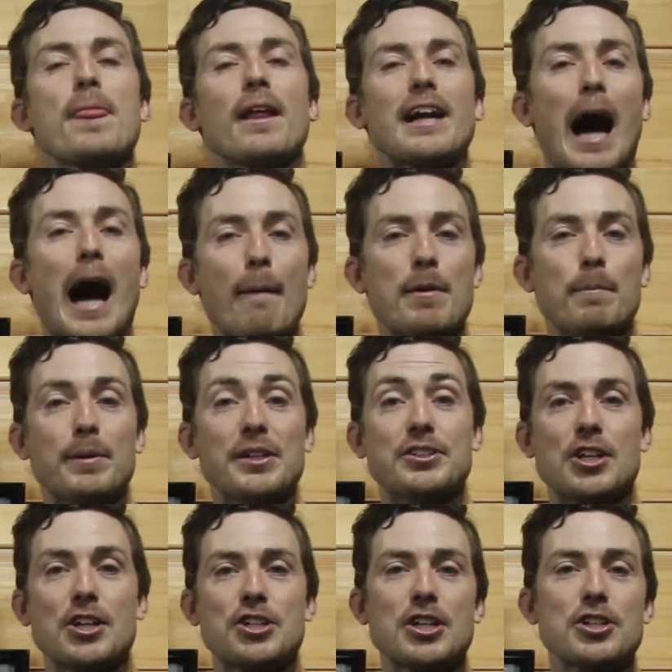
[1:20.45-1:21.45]
Common
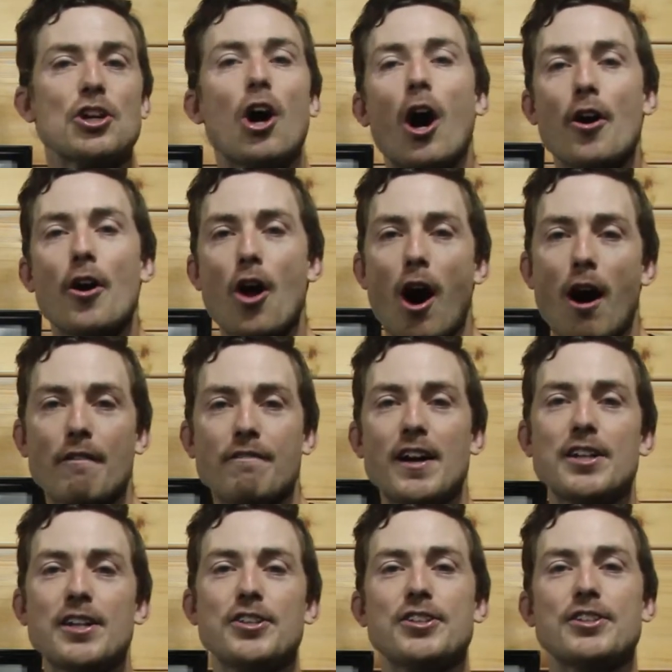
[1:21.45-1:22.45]
positions on
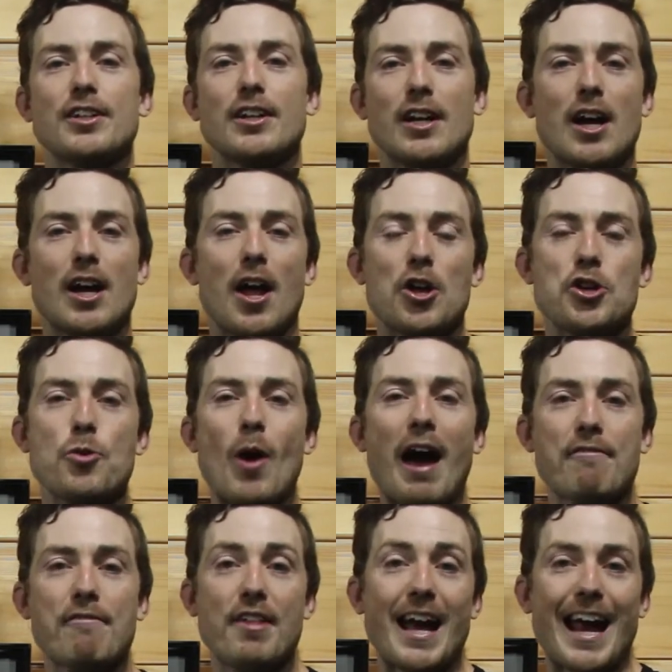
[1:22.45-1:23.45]
offense, you
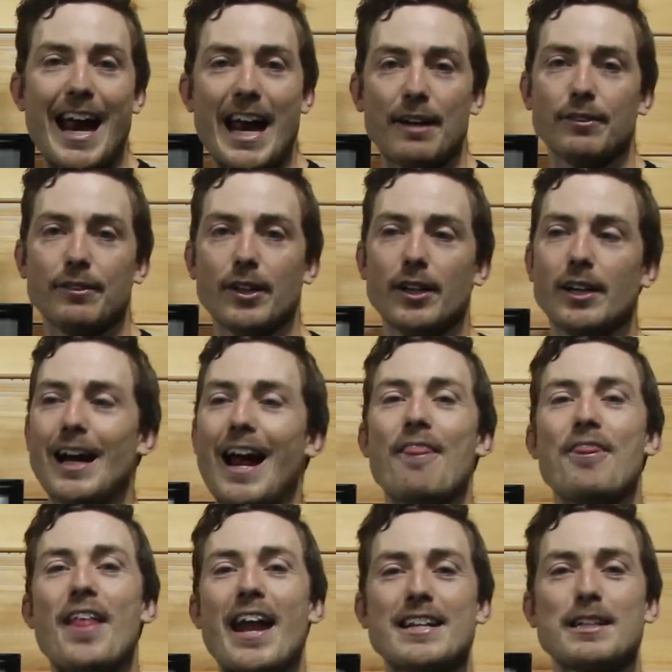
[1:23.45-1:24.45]
have the handler, and
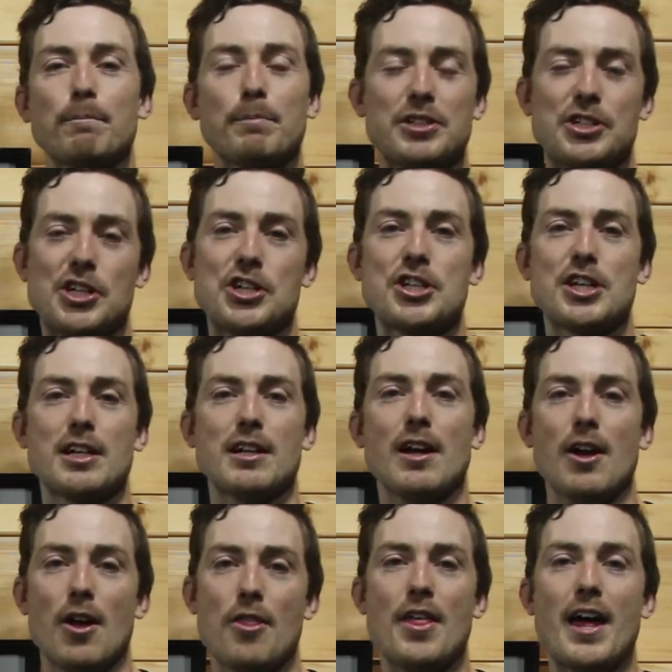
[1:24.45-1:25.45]
that is a position
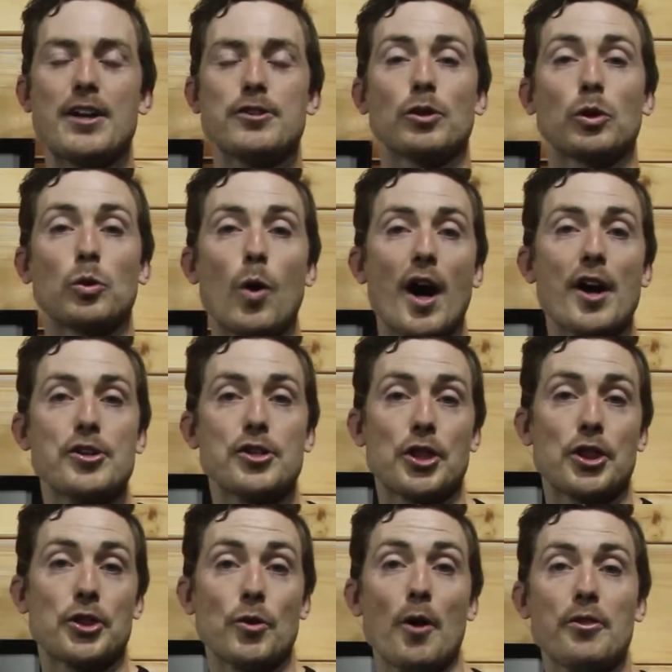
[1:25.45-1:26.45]
that is required to
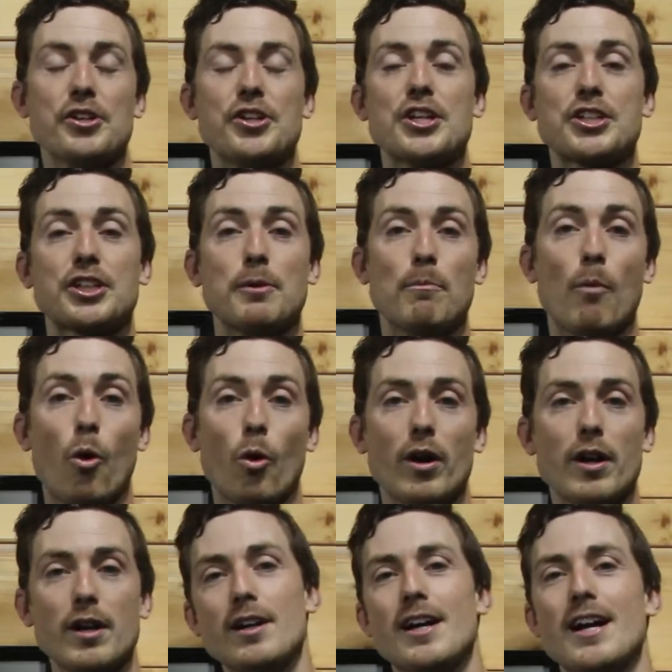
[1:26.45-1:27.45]
throw the disc
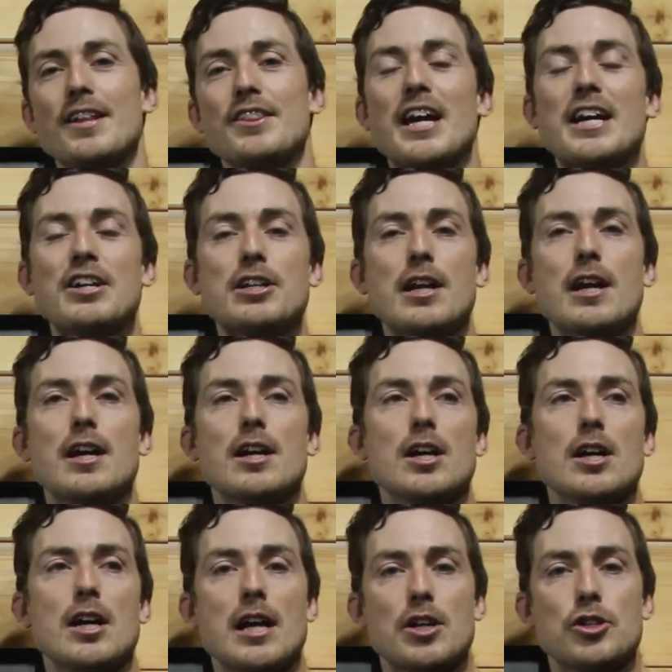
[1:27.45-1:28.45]
more. They
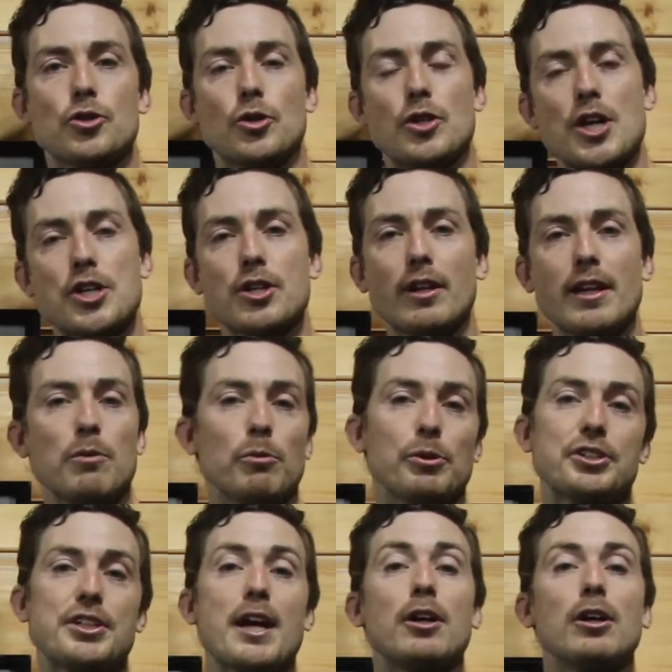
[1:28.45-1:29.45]
traditionally will
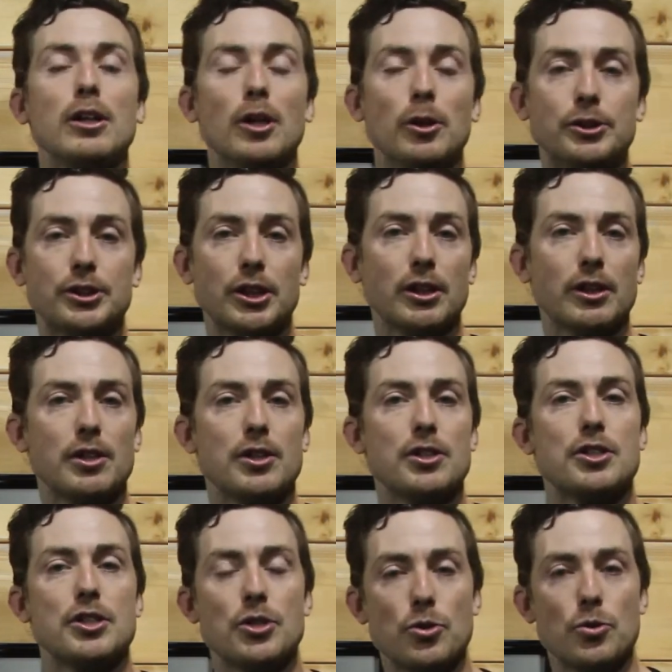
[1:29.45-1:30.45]
stay closer
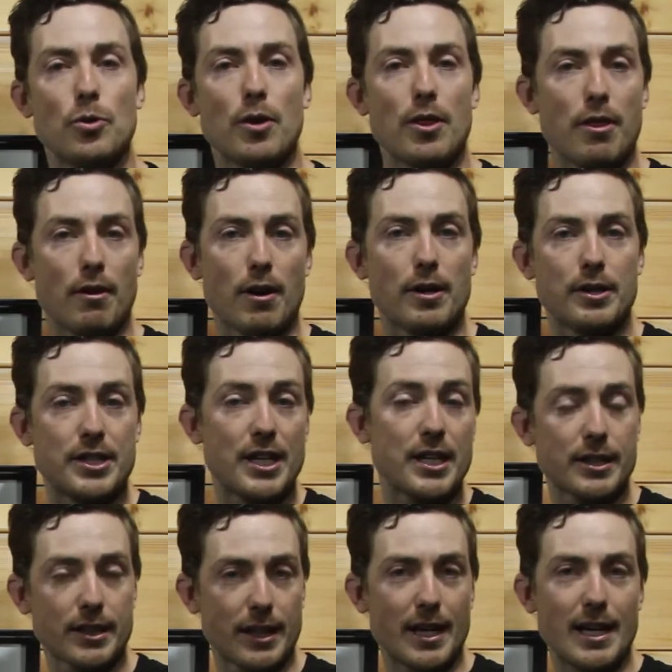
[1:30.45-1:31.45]
to the
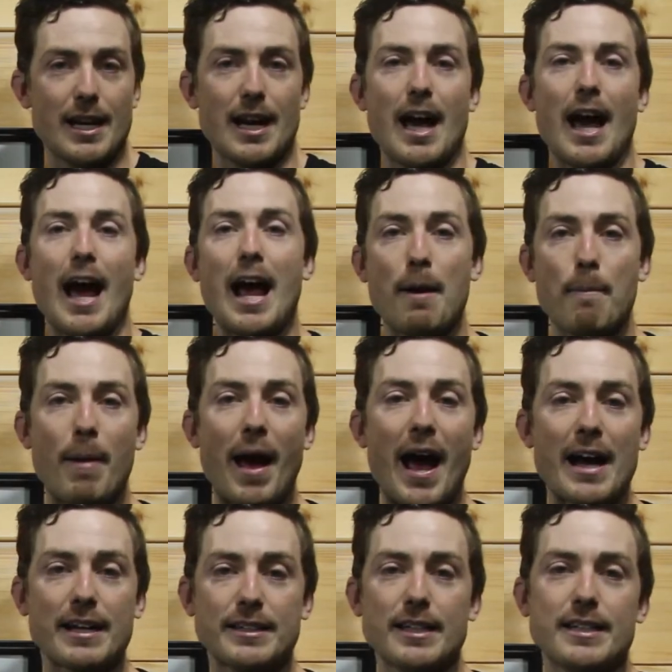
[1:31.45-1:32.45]
disc and
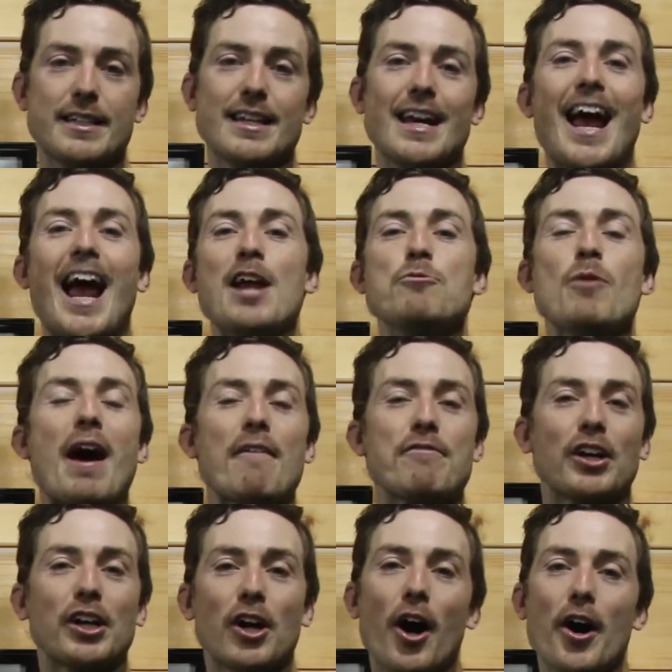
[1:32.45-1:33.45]
pass it. And you have the
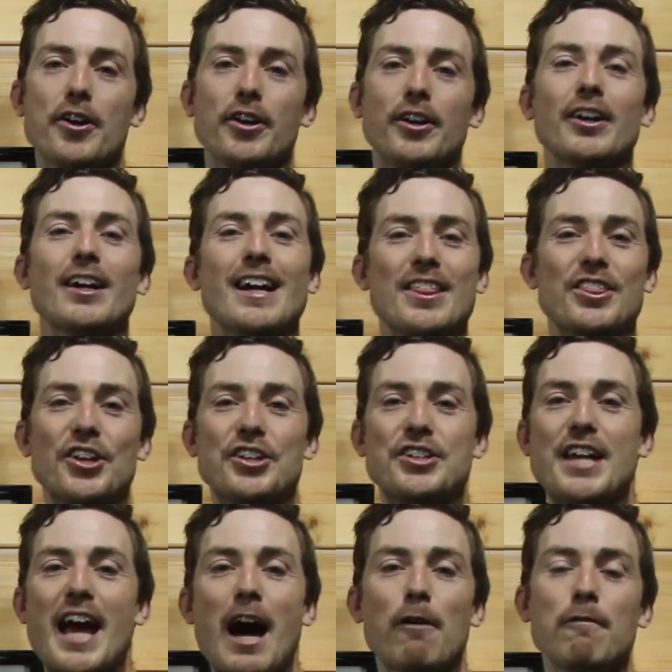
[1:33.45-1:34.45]
cutter, the
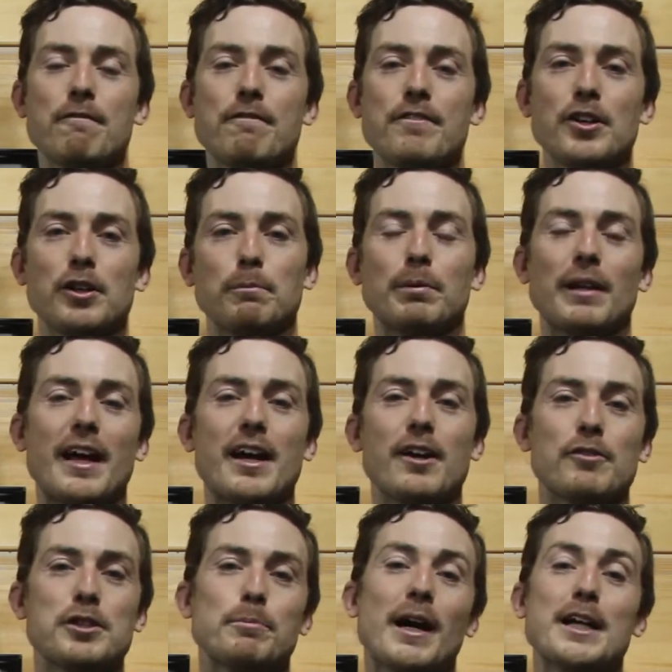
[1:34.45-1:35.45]
downfield player
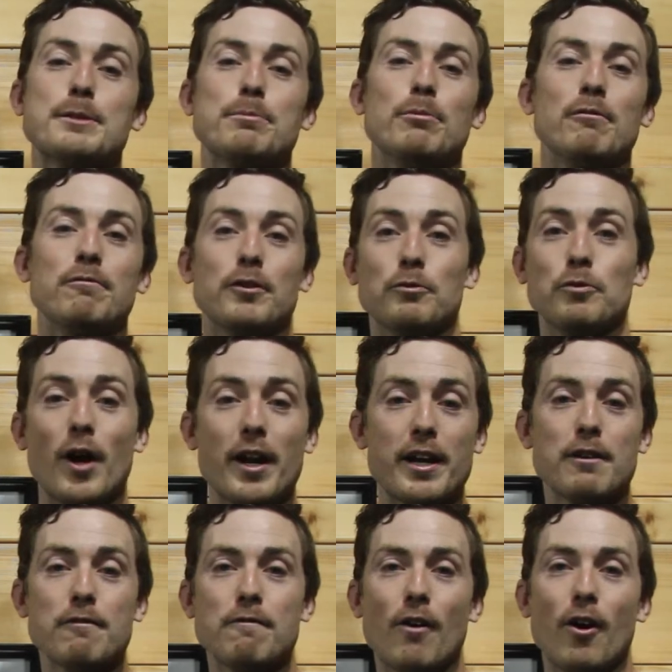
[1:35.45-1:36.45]
responsible for
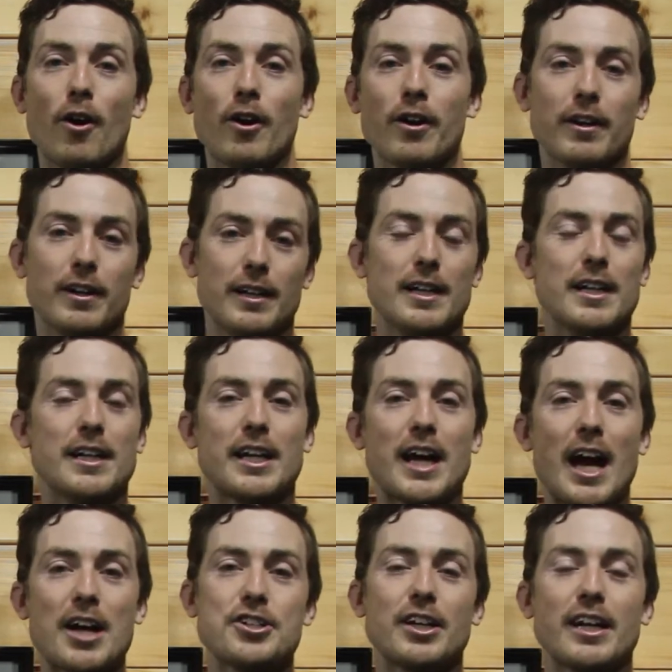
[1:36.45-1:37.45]
running far,
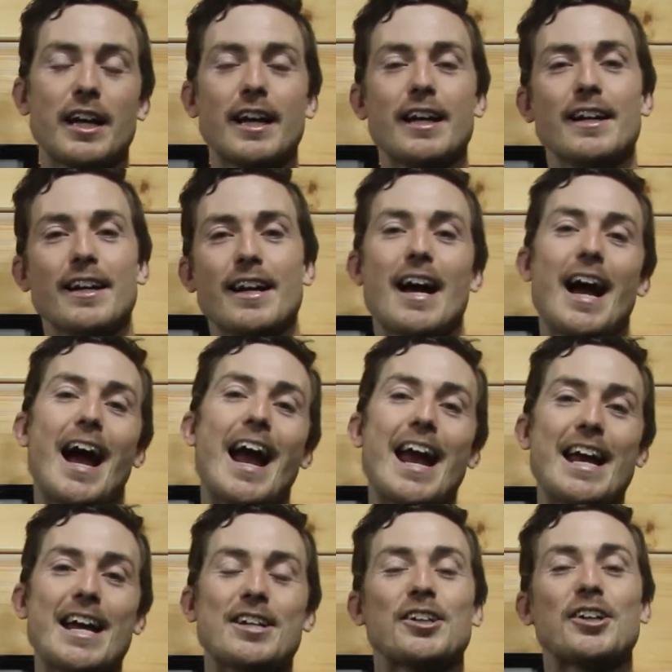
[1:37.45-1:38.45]
catching it,
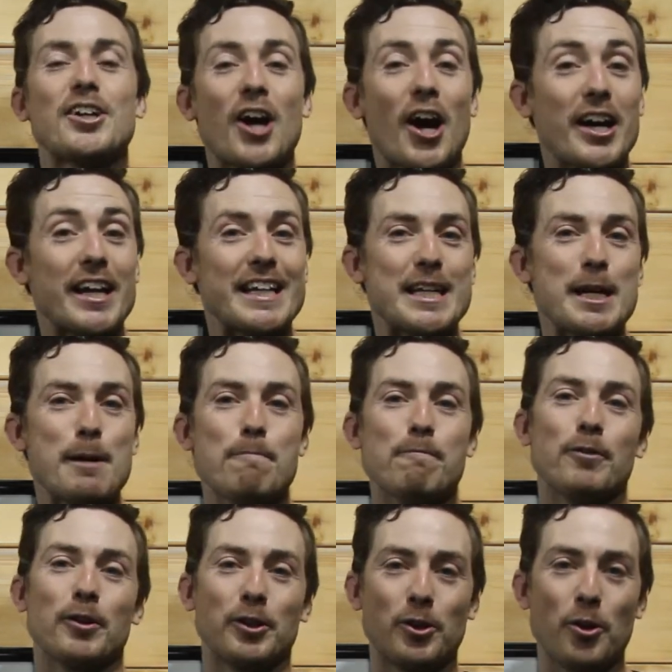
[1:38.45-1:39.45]
and cutting deep
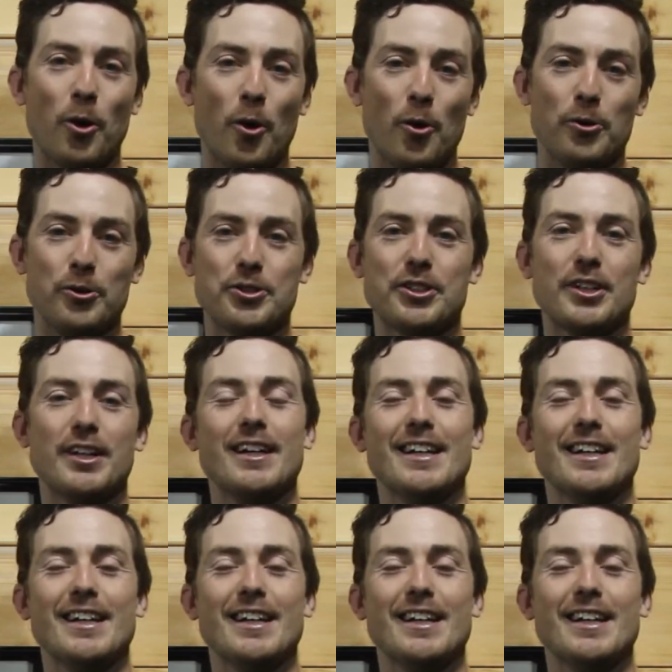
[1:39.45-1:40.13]
for goals.